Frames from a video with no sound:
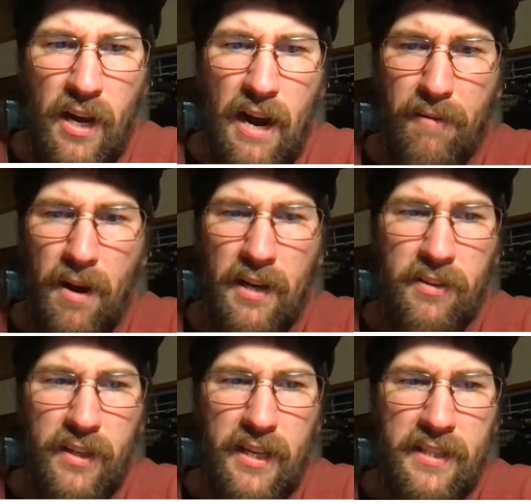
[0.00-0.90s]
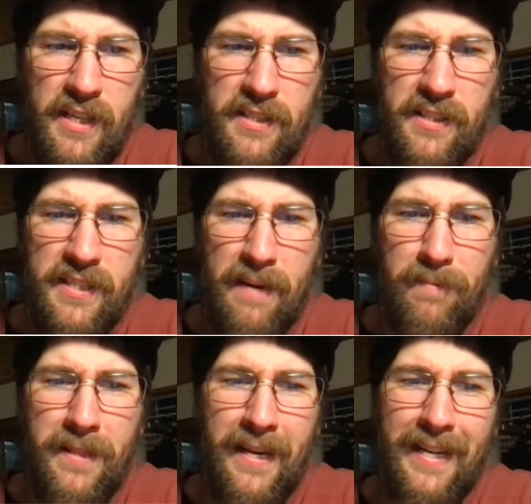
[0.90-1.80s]
Ironically, it does the same
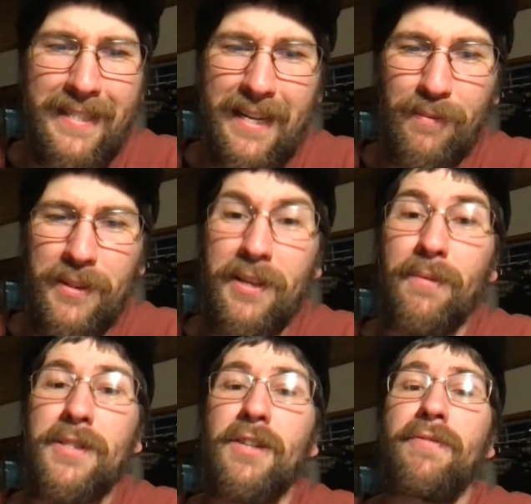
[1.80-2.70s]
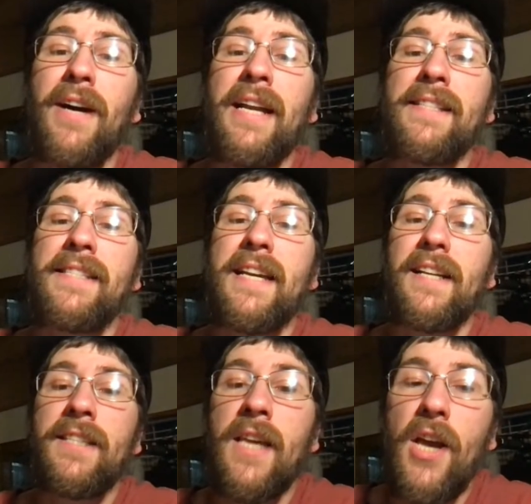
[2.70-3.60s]
thing it did with the original Flathead
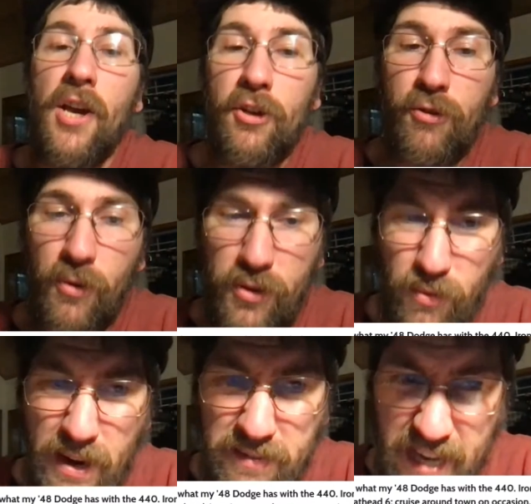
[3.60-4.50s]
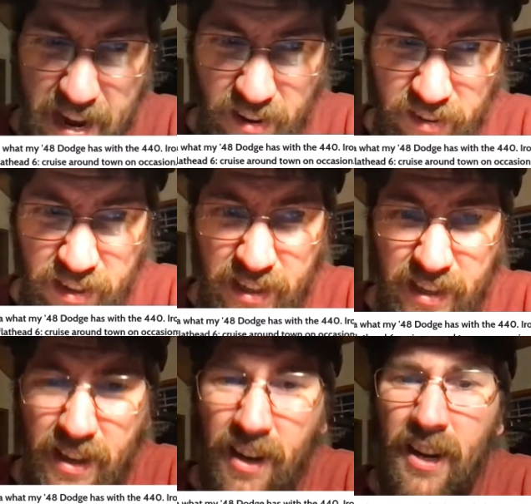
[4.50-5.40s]
6. Cruise around town
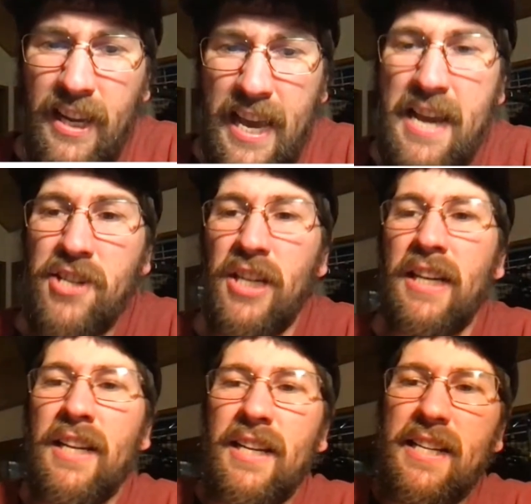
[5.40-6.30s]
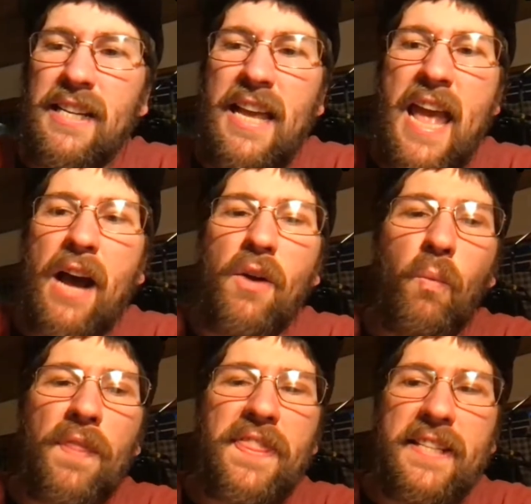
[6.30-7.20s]
on occasion. Yeah,
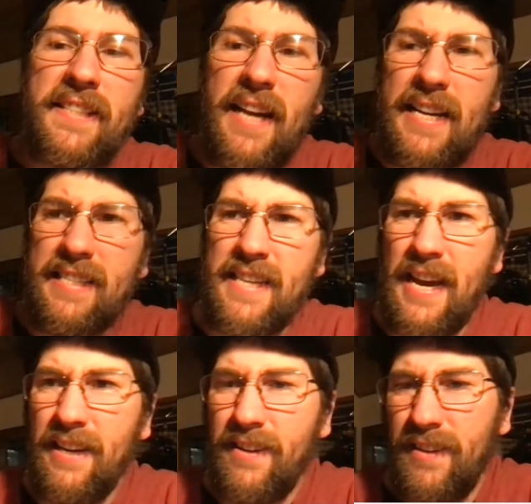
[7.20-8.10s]
what this guy said.